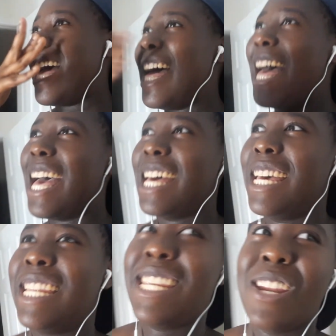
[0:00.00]

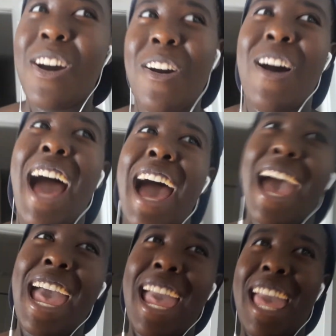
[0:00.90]
And,
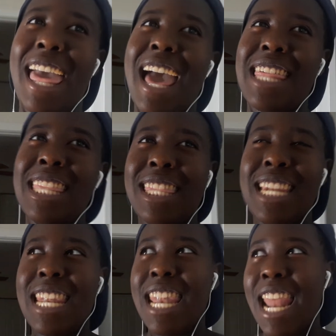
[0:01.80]
I think the
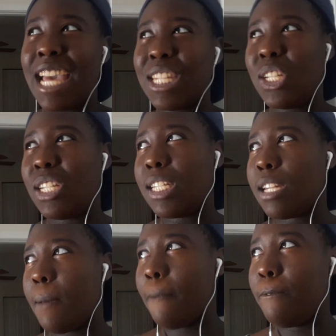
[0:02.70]
next
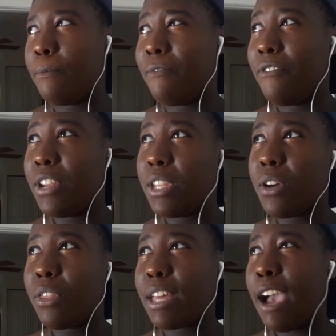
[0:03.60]

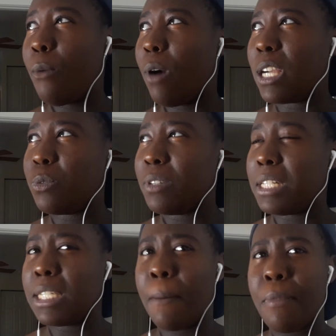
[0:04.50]
video that I watched was
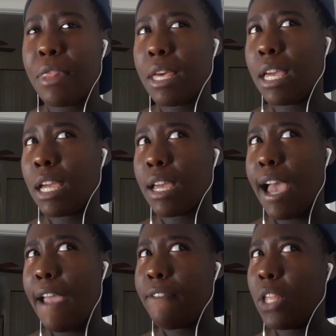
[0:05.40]
Something.
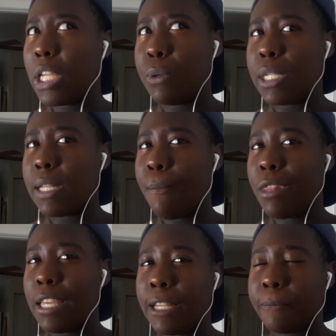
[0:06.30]
I feel like it was
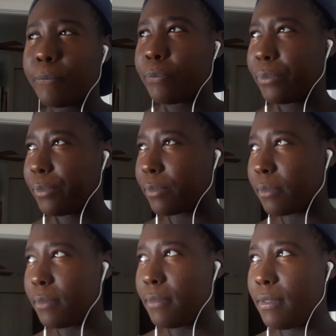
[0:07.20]
Something.
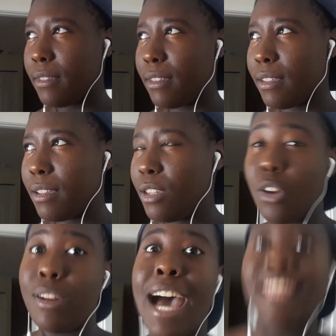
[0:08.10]

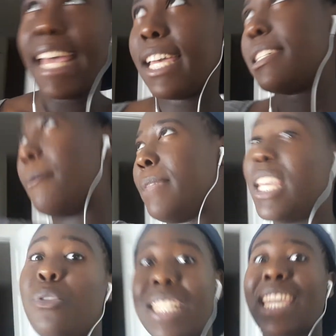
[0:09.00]
No, not like Something.
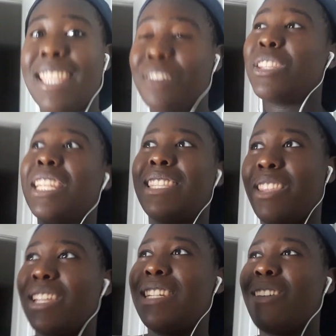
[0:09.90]
It was like,
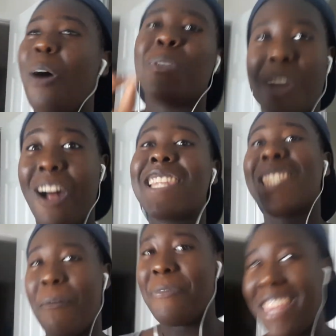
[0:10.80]
the song was called
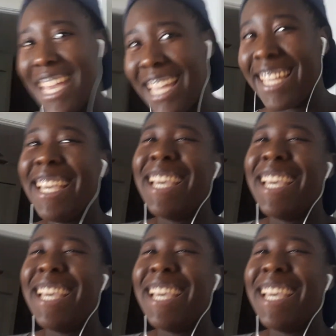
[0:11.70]
Something.